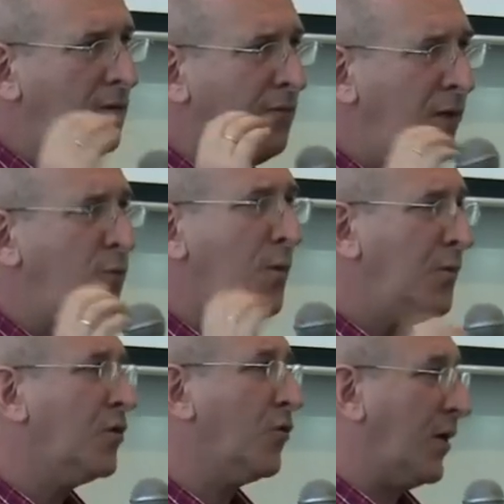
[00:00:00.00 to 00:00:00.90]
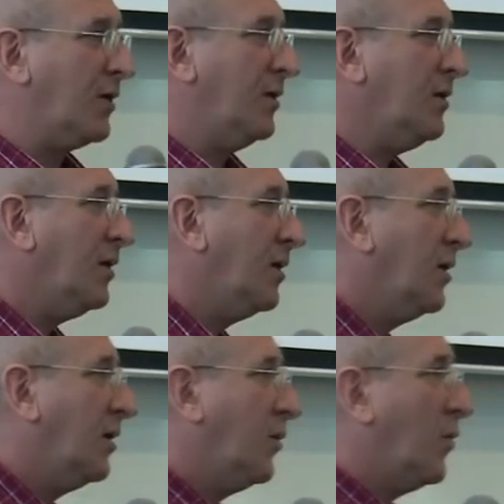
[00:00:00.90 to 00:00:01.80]
If I remember it correctly, it
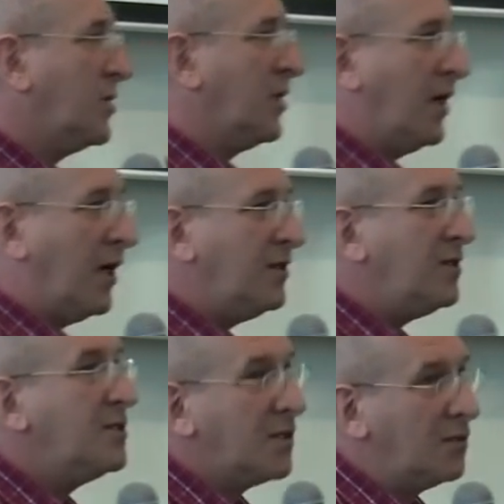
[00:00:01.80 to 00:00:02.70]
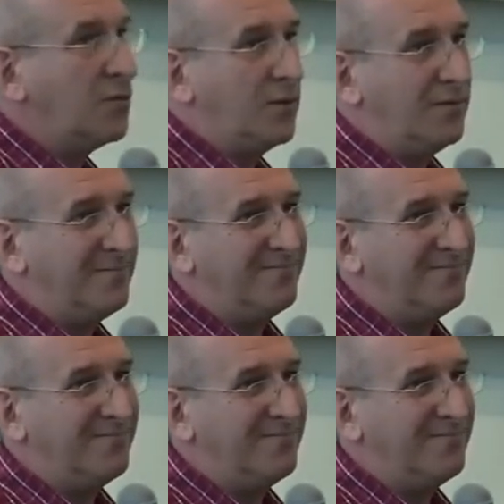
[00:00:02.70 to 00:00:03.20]
was in the 19th century,